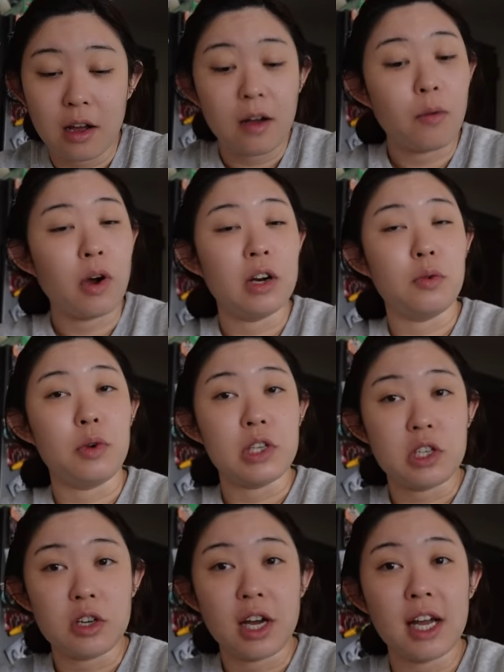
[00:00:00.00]
I wanna
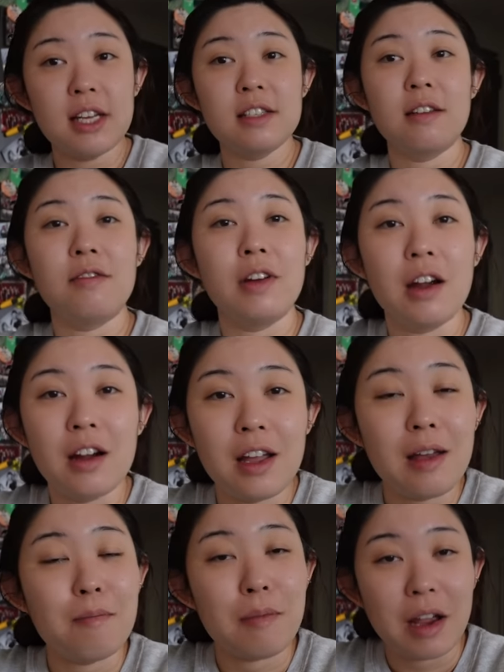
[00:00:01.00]
wish you guys a
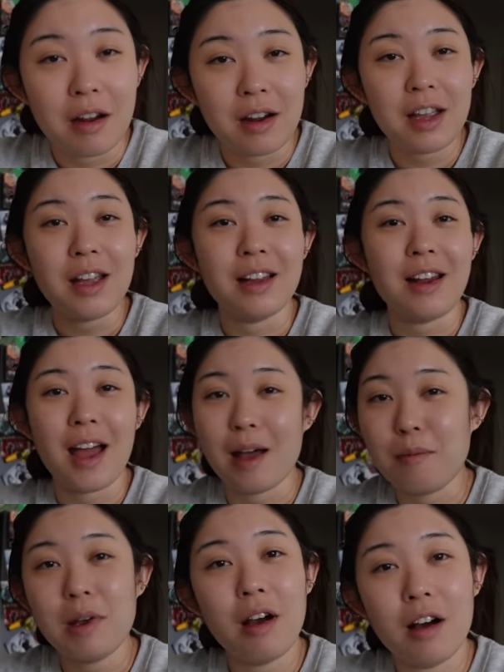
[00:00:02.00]
very merry and
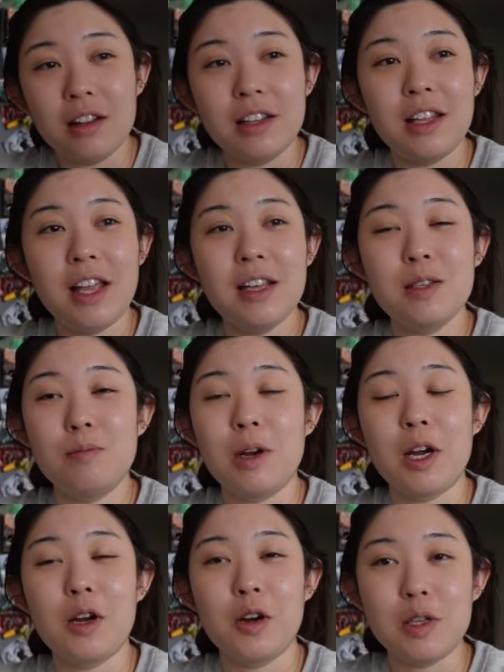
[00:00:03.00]
happy holidays,
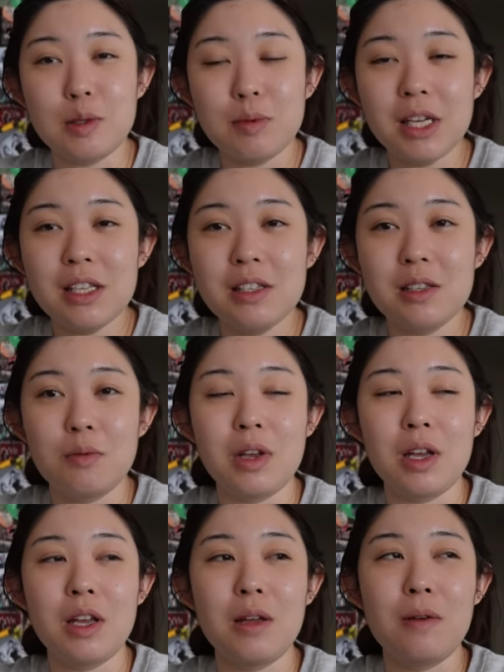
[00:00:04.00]
Merry Christmas.
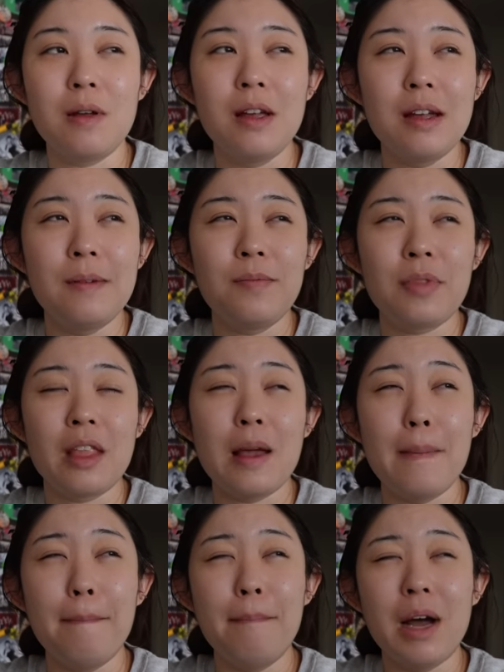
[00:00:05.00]
We
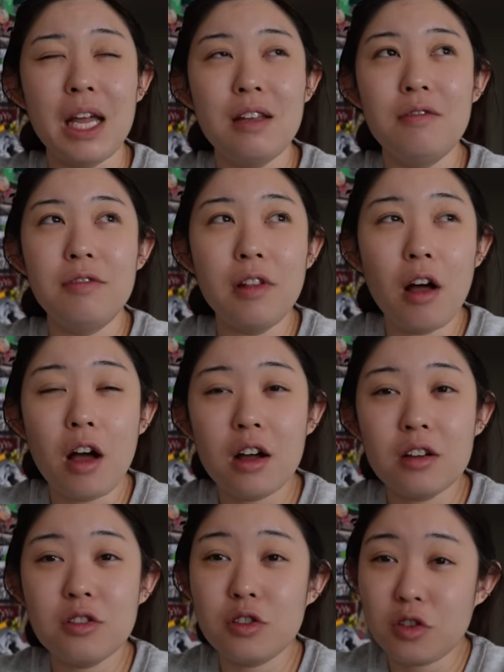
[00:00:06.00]
might
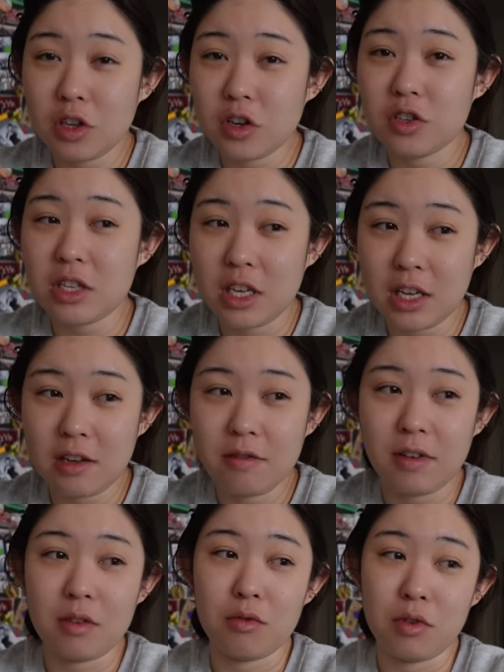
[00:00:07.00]
vlog New Year's Eve,
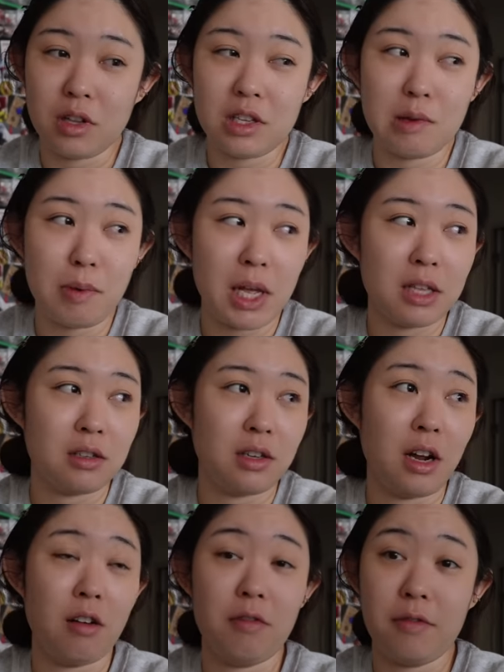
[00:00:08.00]
it really depends on
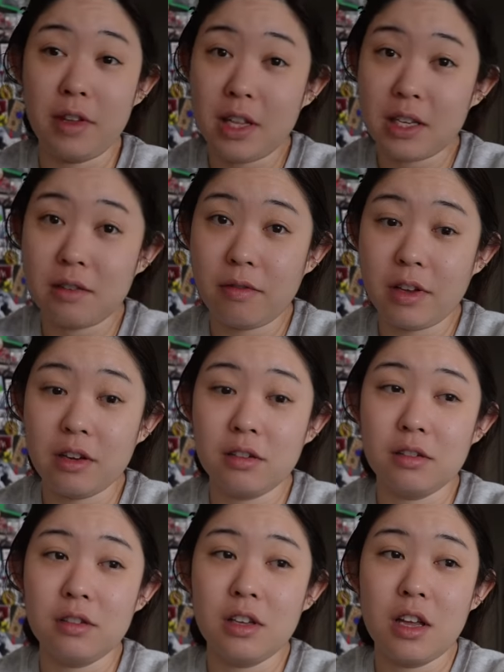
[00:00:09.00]
how Felix
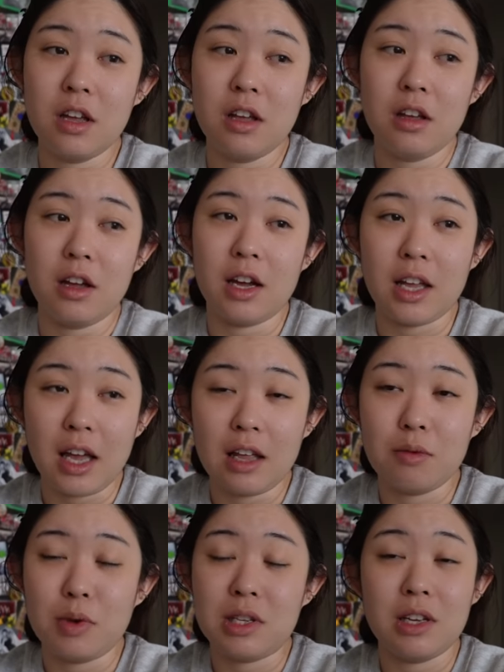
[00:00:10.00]
feels.
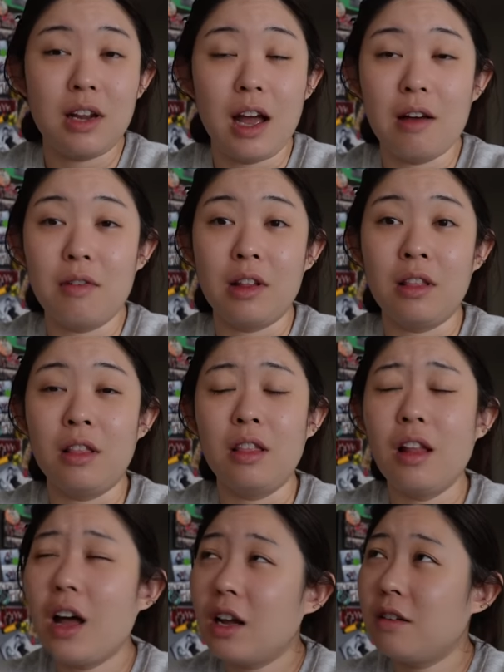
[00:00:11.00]
Again, we did have a
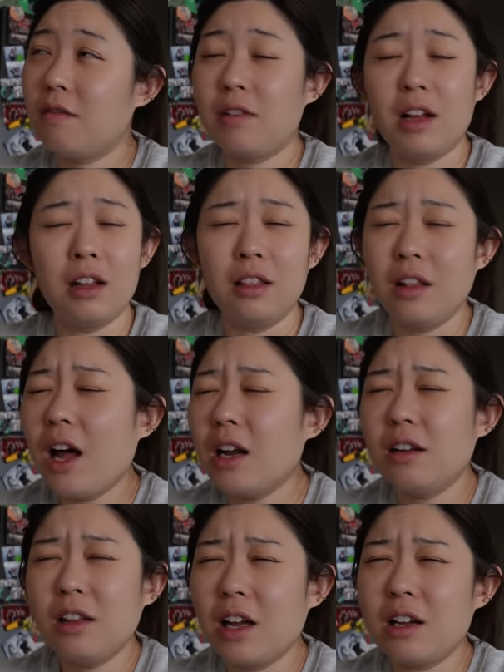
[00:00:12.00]
lot of a lot
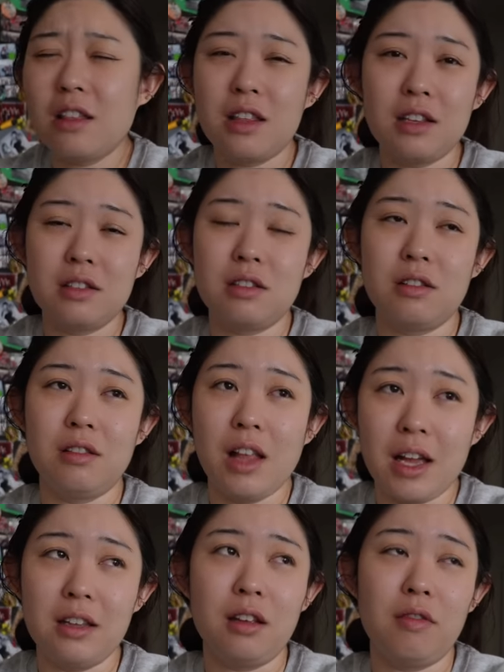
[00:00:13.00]
a lot of things
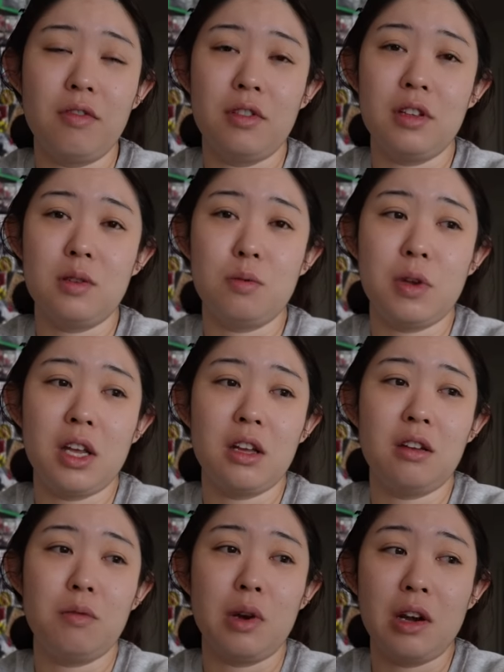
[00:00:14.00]
lined up for this
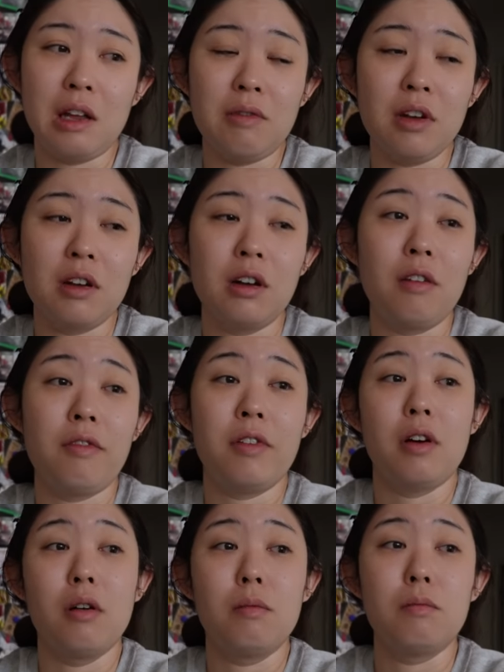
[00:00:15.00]
week. We're even gonna
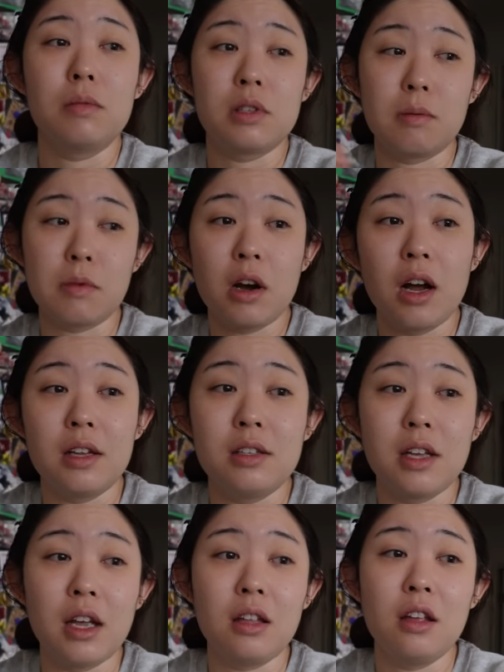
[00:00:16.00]
film some
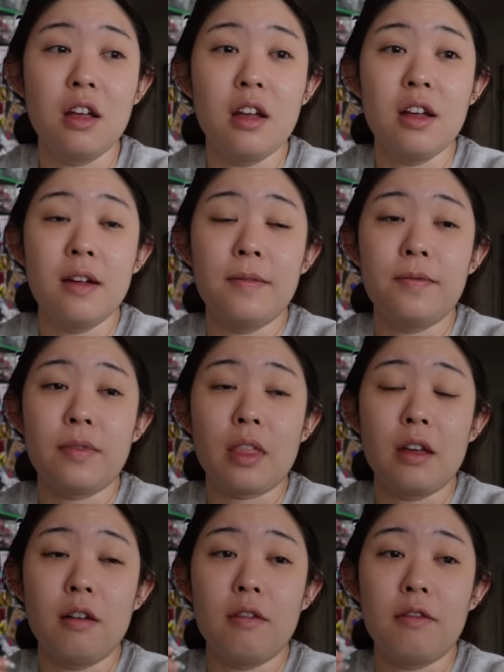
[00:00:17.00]
content
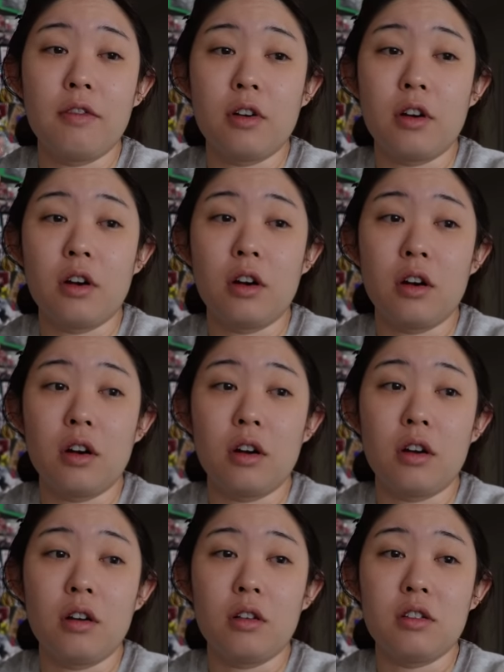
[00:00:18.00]

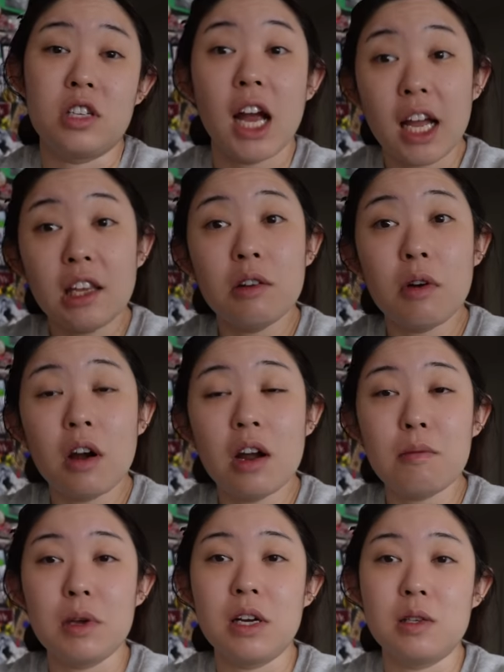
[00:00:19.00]
for
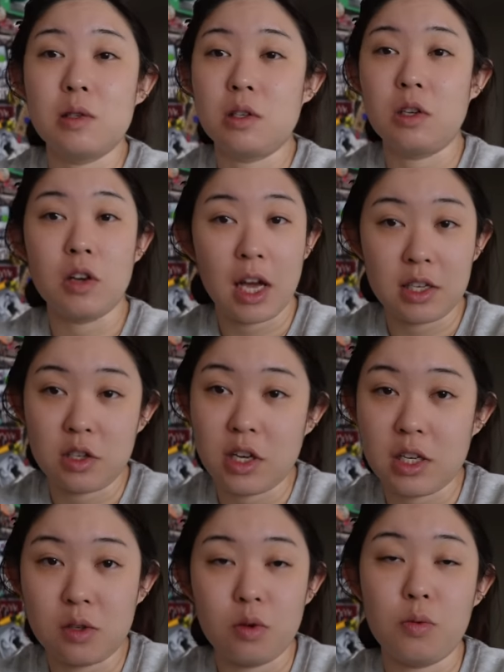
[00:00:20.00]
January because you, as you
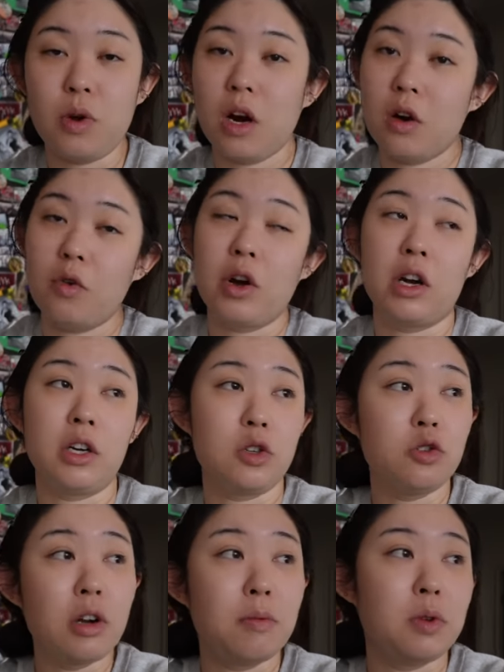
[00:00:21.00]
guys know, we are going on a
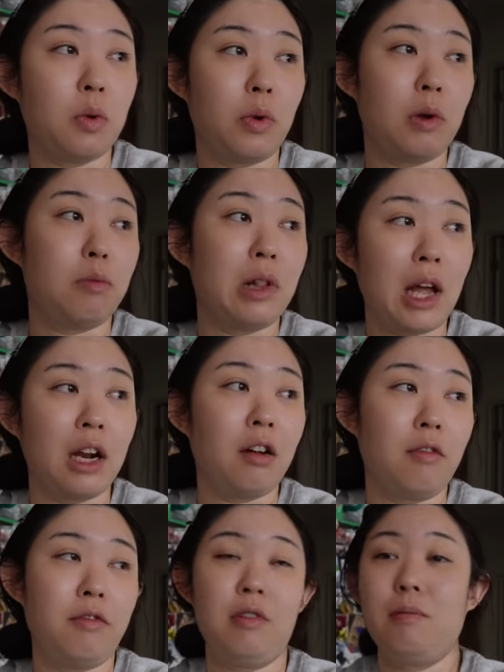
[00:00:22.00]
trip. So we are planning
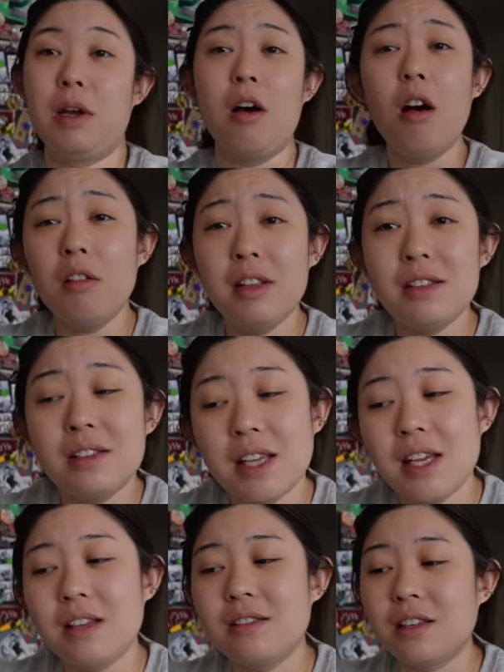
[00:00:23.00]
on filming all these
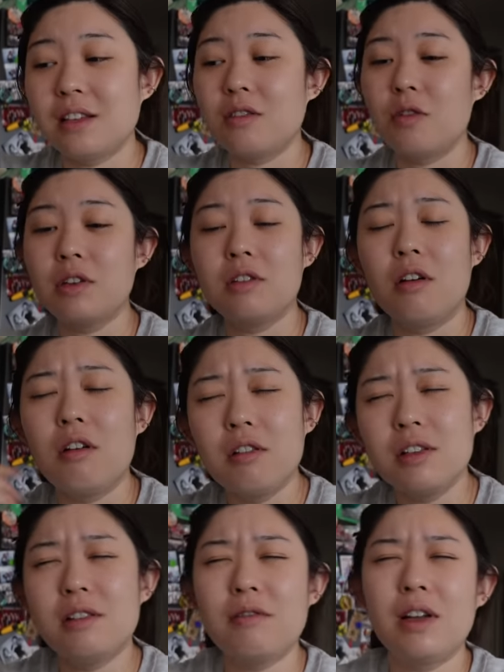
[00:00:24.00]
things and going to all
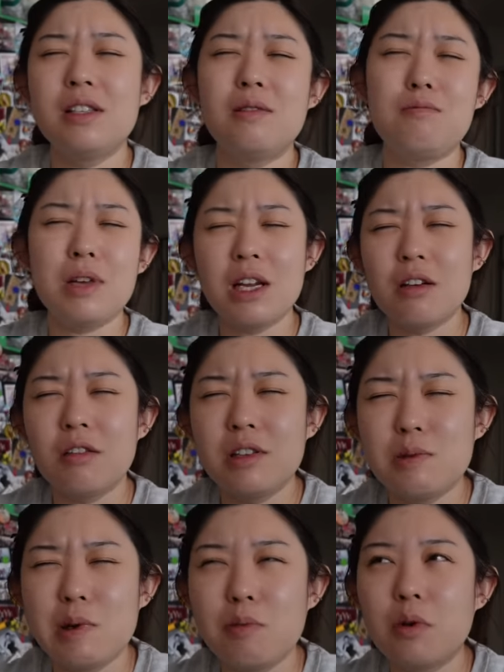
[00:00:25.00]
these events and meeting all
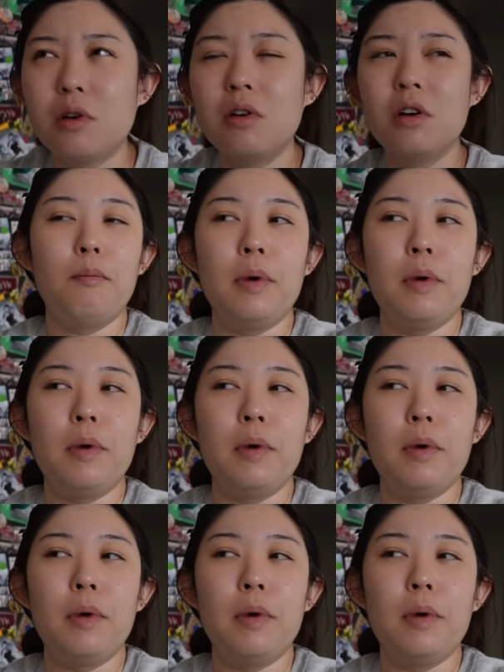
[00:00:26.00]
these people.